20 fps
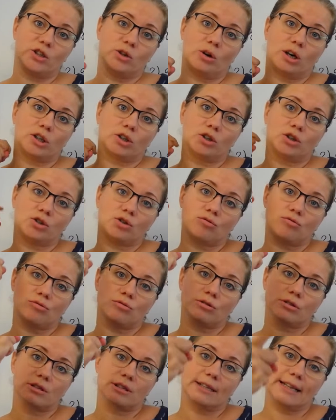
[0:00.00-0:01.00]
You're not
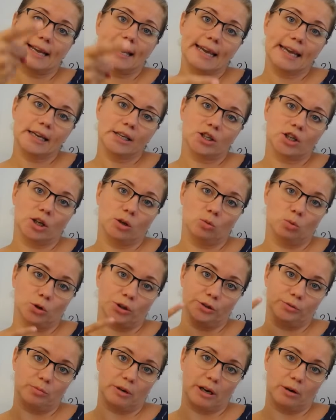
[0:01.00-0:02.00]
translating
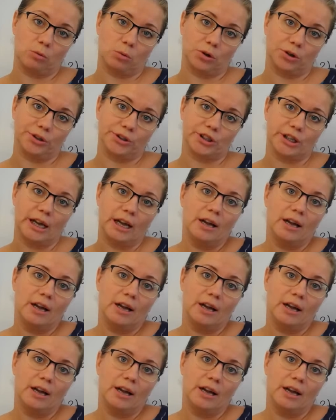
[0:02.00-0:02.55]
word by word.